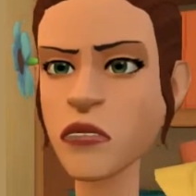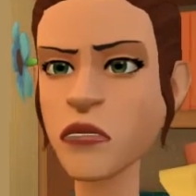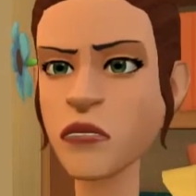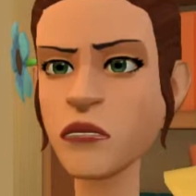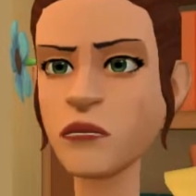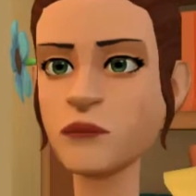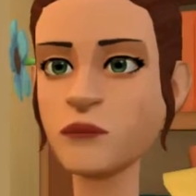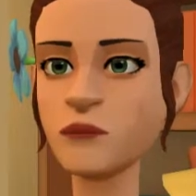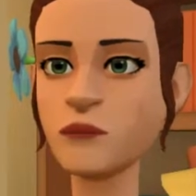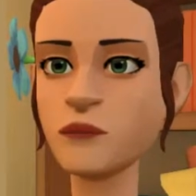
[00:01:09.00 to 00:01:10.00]

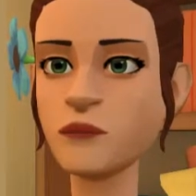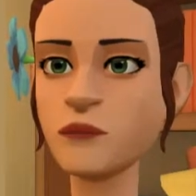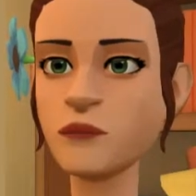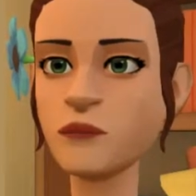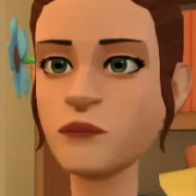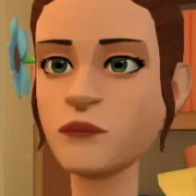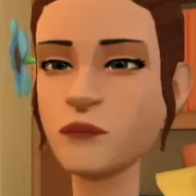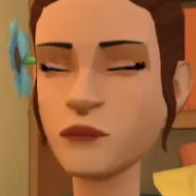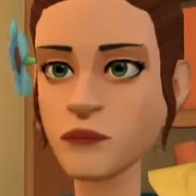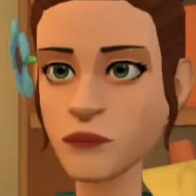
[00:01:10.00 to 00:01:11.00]

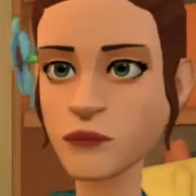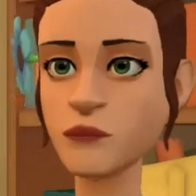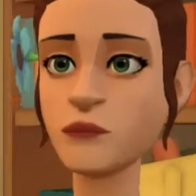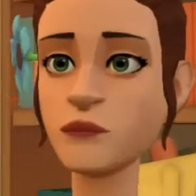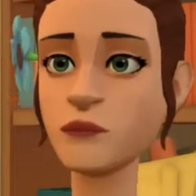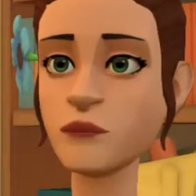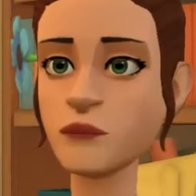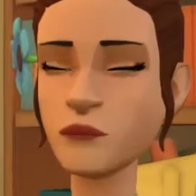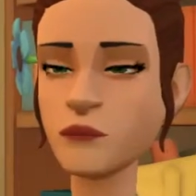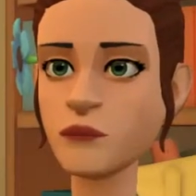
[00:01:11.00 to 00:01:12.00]

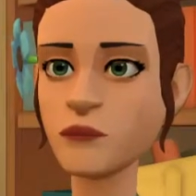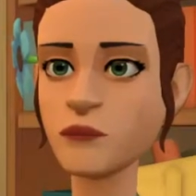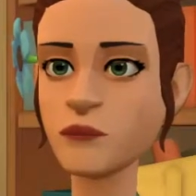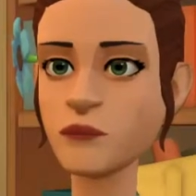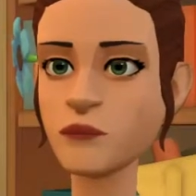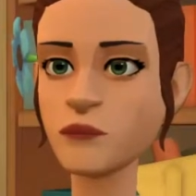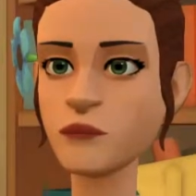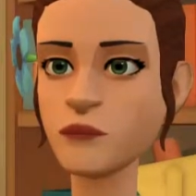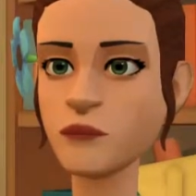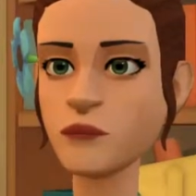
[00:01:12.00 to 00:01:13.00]

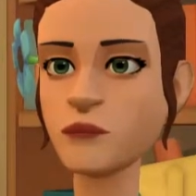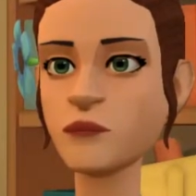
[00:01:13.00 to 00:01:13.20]
Nothing is said.